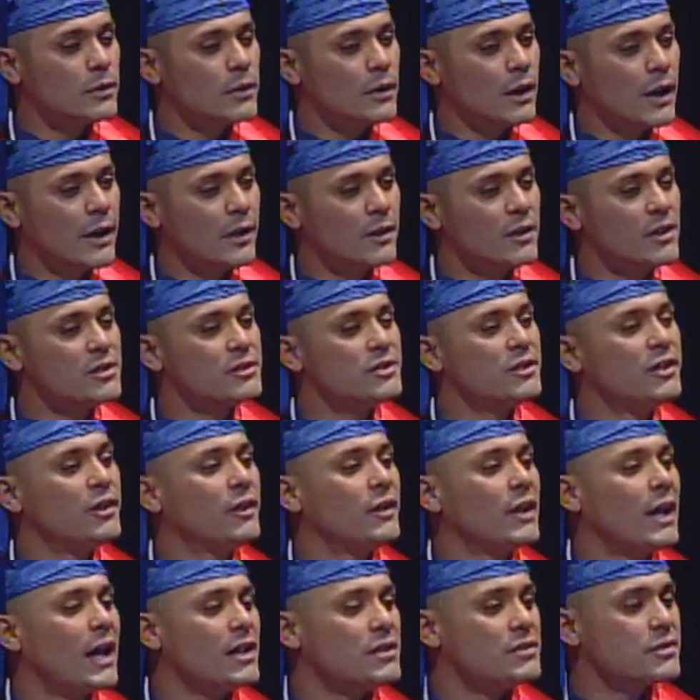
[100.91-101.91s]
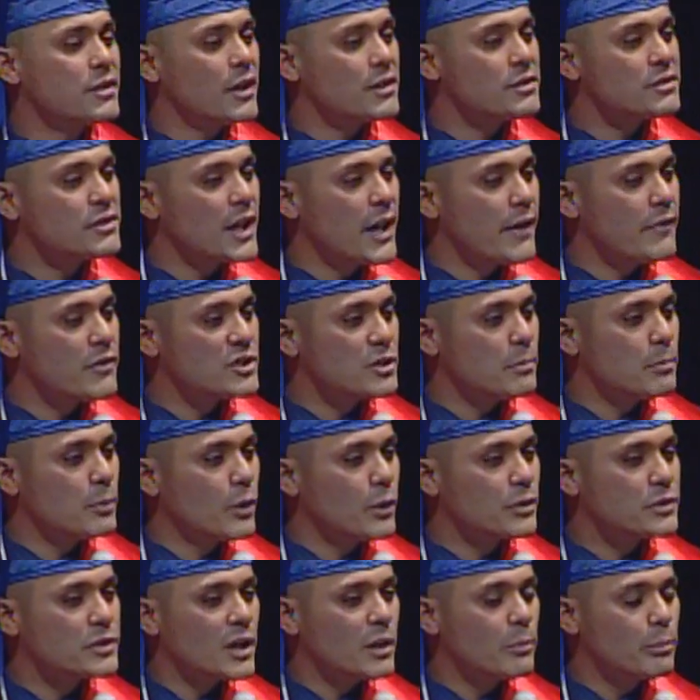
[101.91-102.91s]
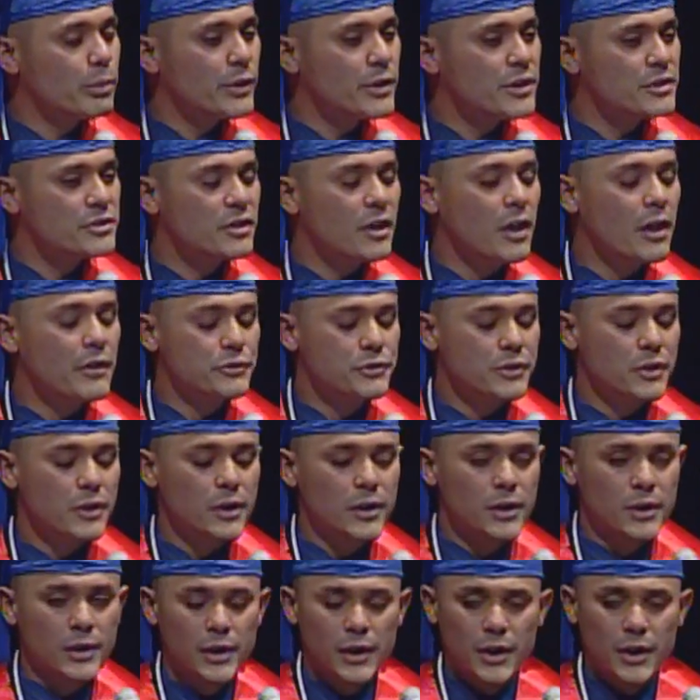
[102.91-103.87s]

I enlisted in the United States Navy as a military police officer,